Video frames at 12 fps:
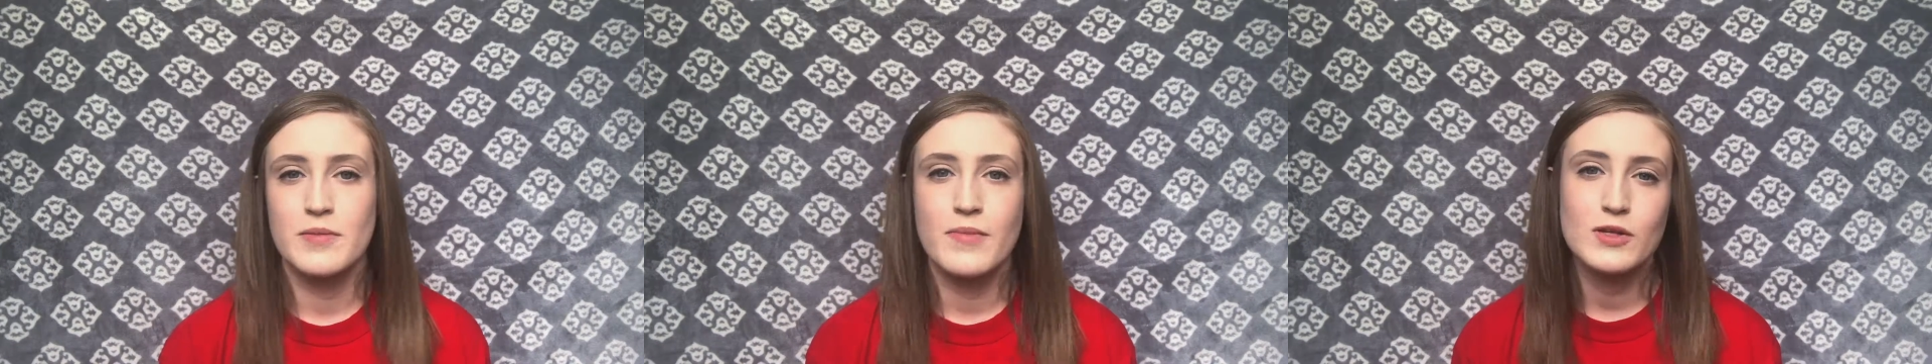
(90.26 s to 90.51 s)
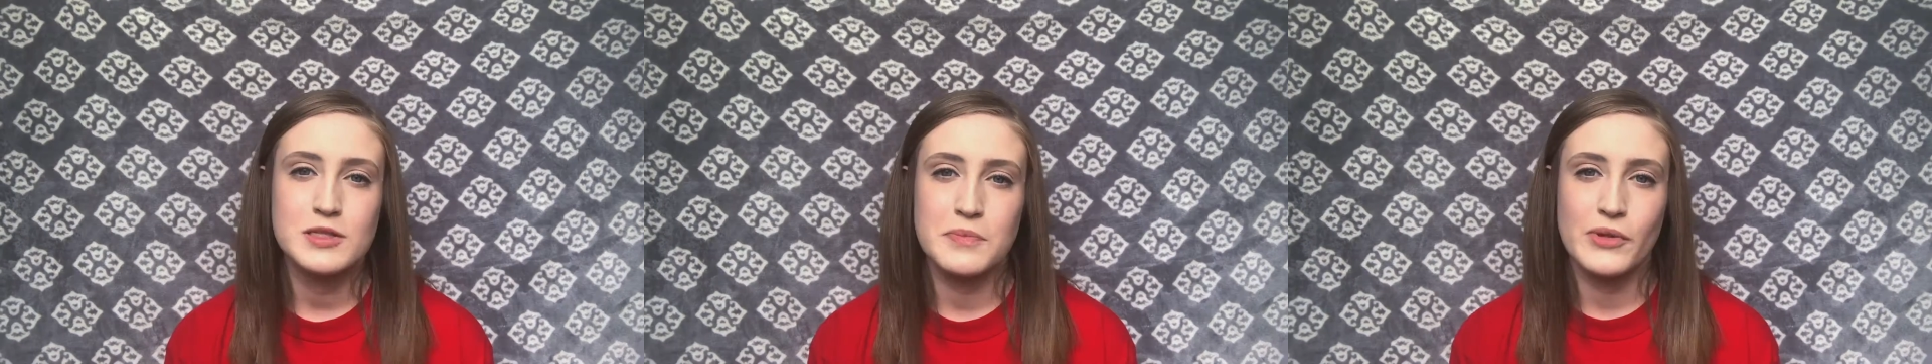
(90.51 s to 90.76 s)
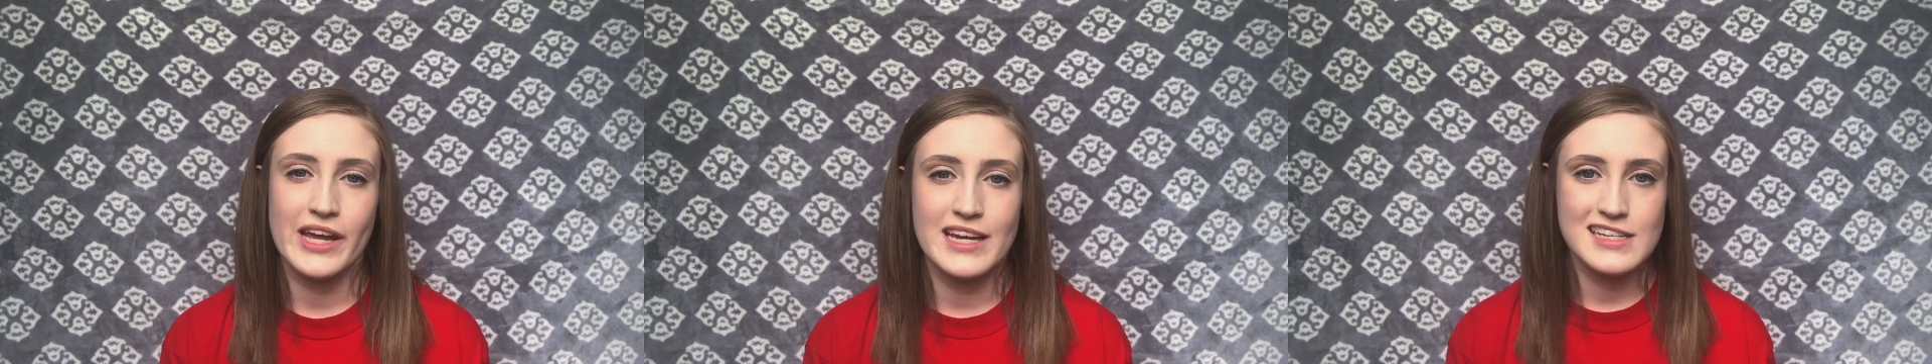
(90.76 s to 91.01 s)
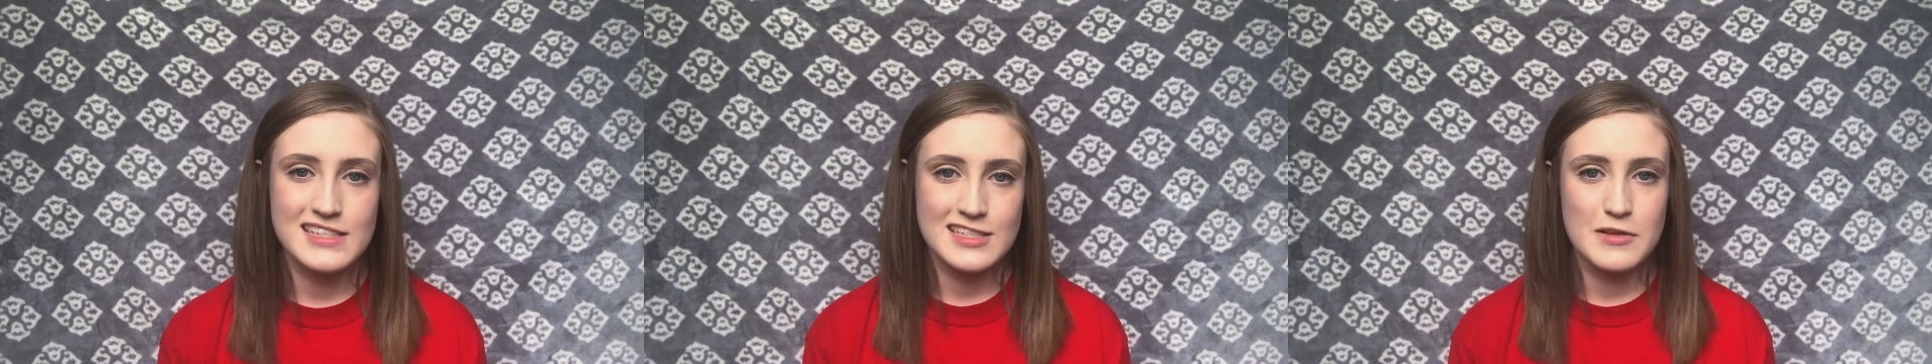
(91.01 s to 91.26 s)
The most plain
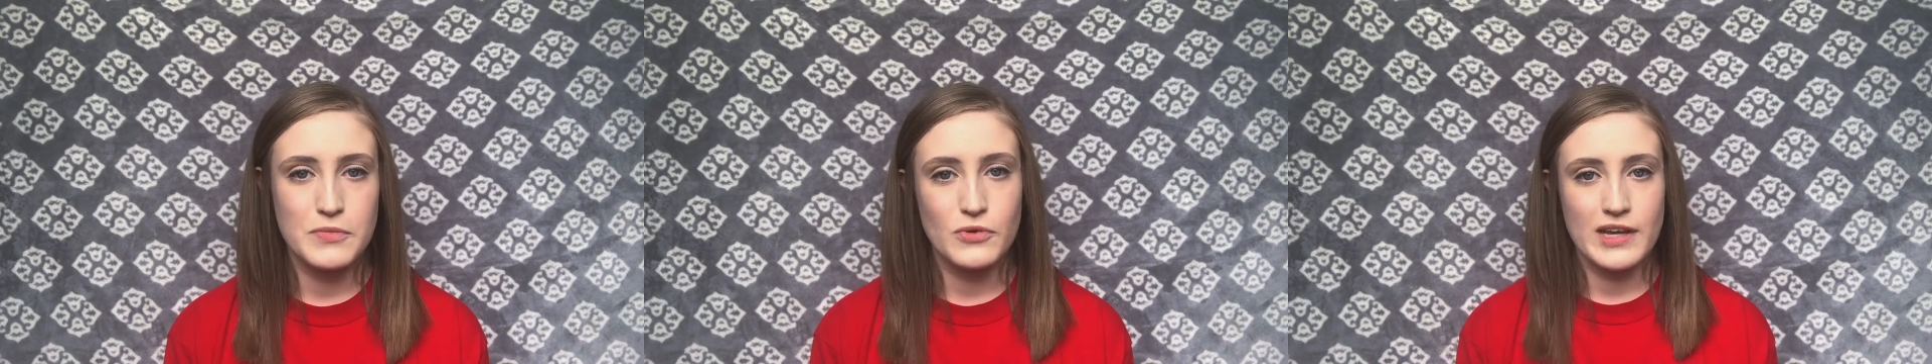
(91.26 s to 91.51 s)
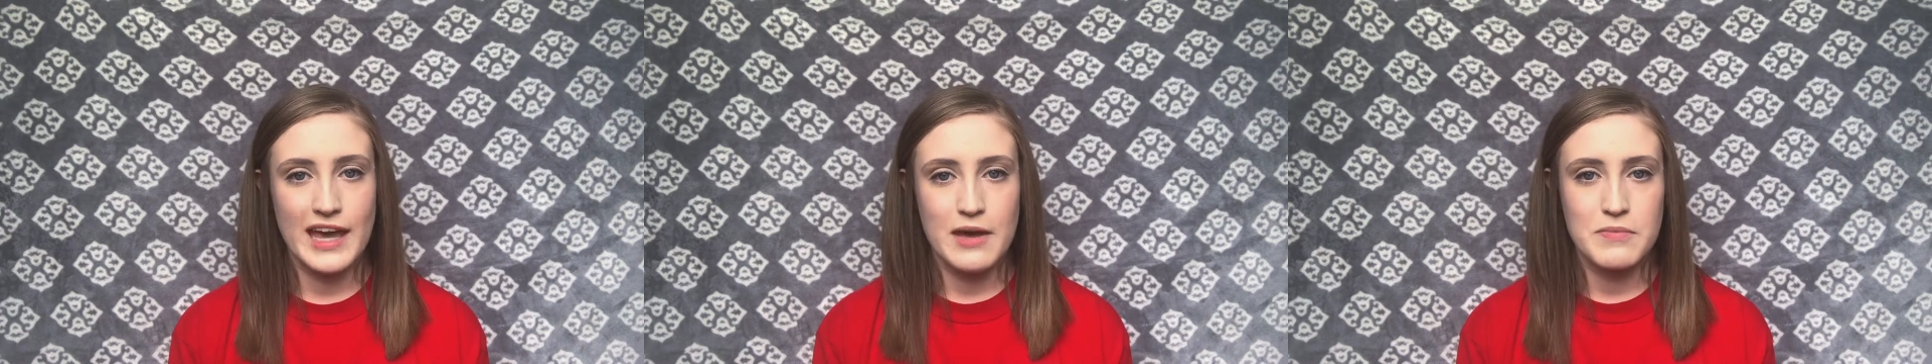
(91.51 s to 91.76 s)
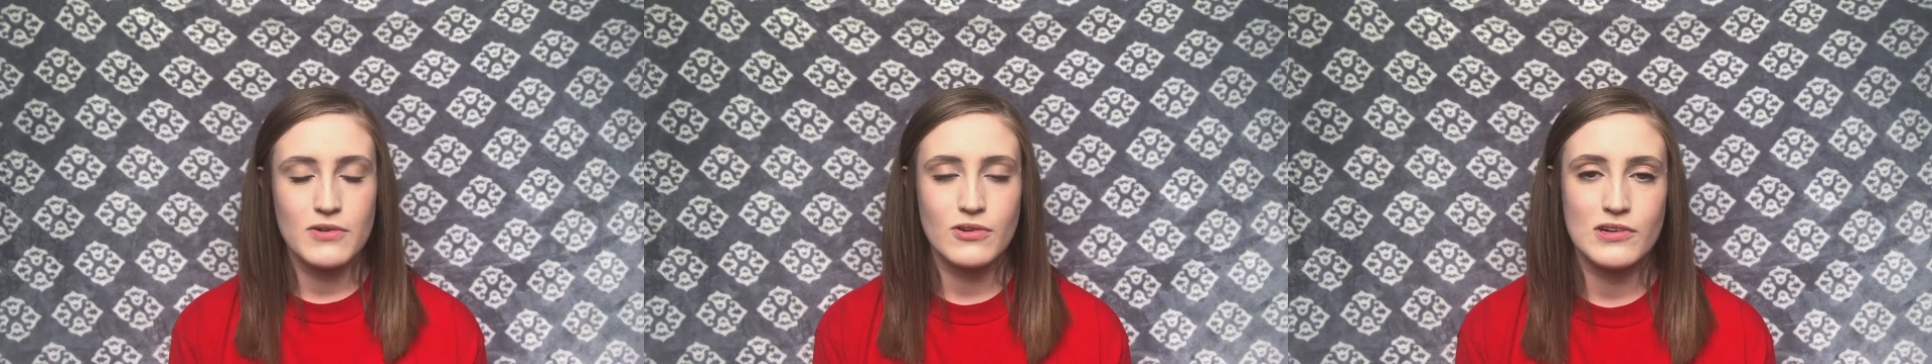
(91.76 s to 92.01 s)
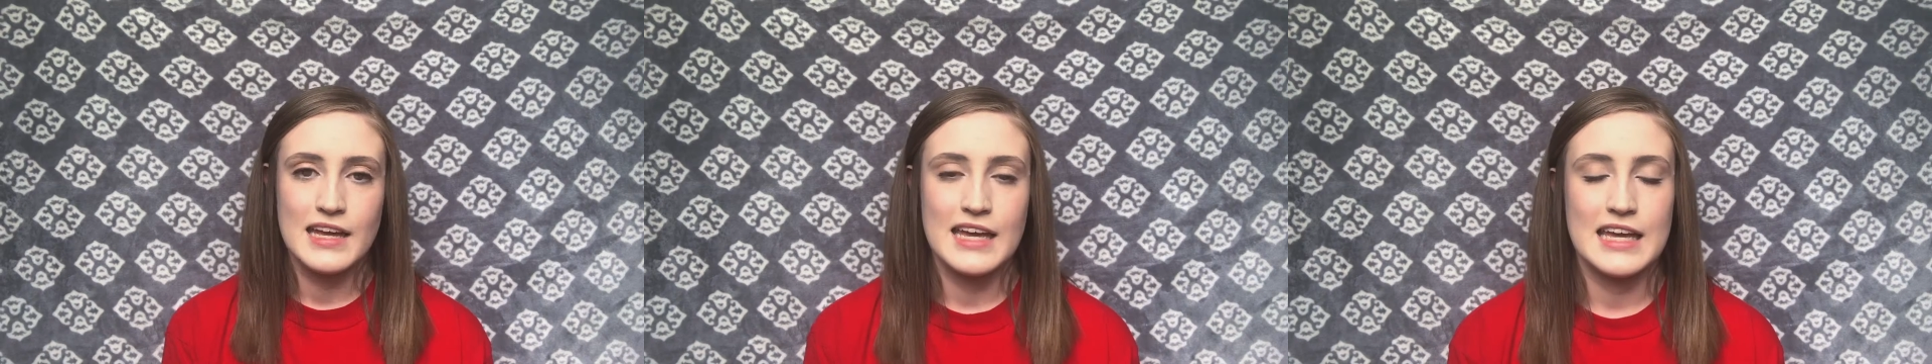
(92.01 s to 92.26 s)
and simple
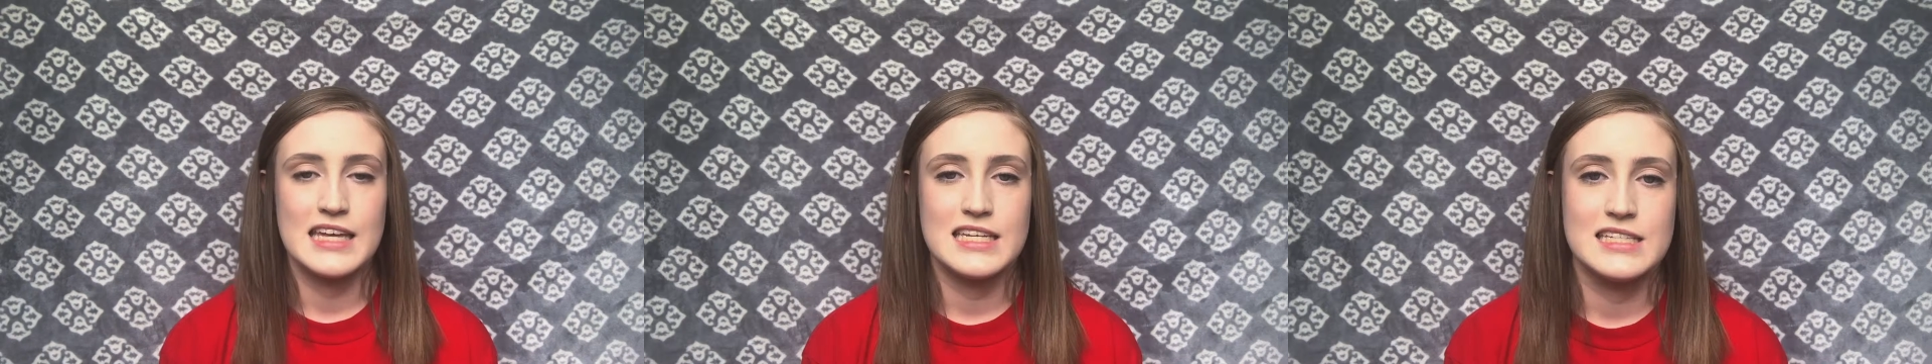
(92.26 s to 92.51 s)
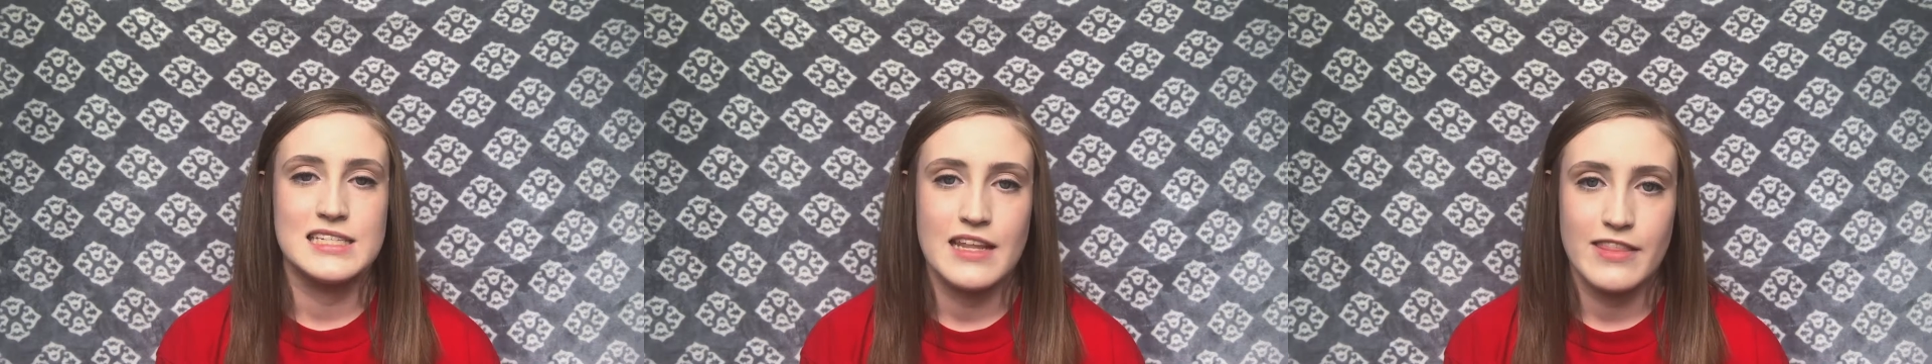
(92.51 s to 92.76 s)
capital is